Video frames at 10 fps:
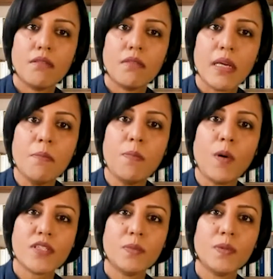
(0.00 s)

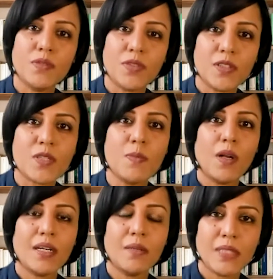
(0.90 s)
impossible for a
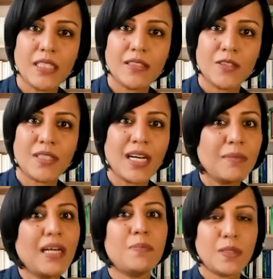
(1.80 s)
small company to come
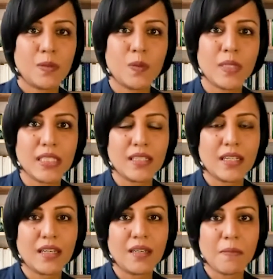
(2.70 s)
up with
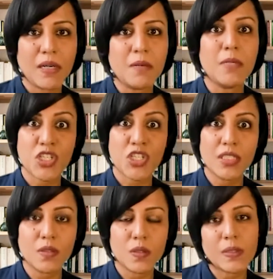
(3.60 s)
a
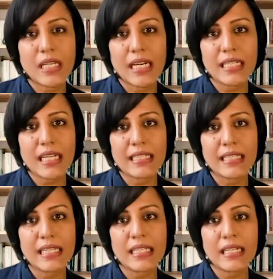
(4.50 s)
mission overnight. I
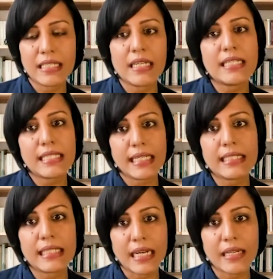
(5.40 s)
think it does
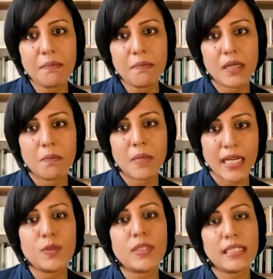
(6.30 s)
take time, but I
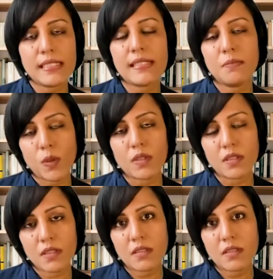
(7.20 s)
do think it's important.